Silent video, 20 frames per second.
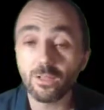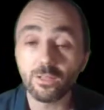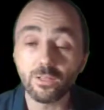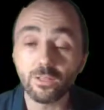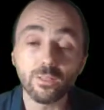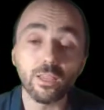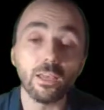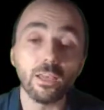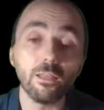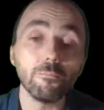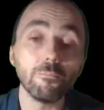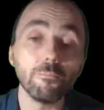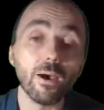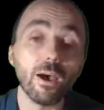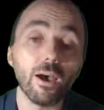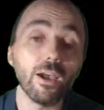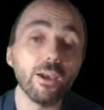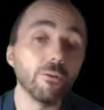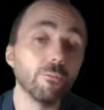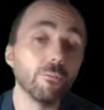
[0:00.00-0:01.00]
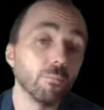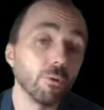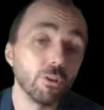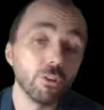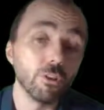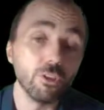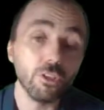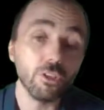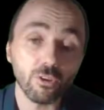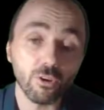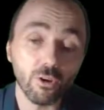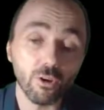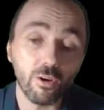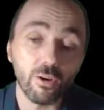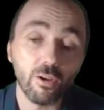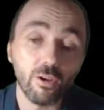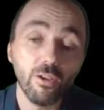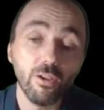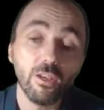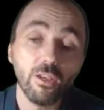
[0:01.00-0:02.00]
then buy a
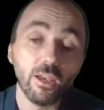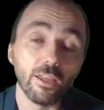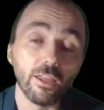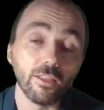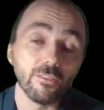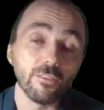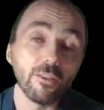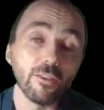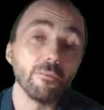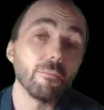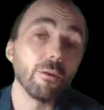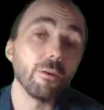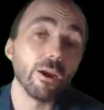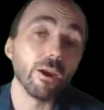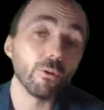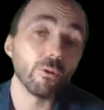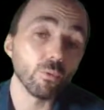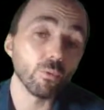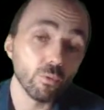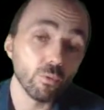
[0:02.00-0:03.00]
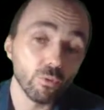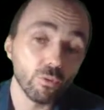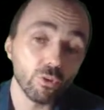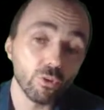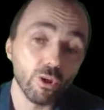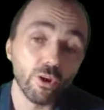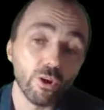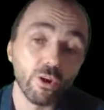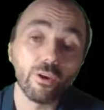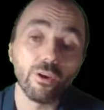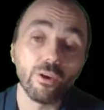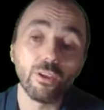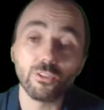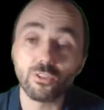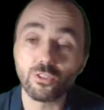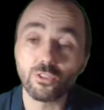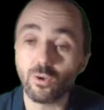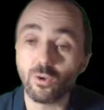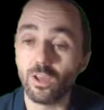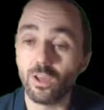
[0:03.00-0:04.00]
monitor, and then buy a router, and
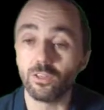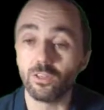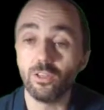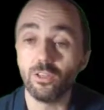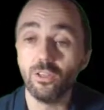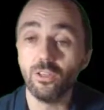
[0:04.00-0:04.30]
so on.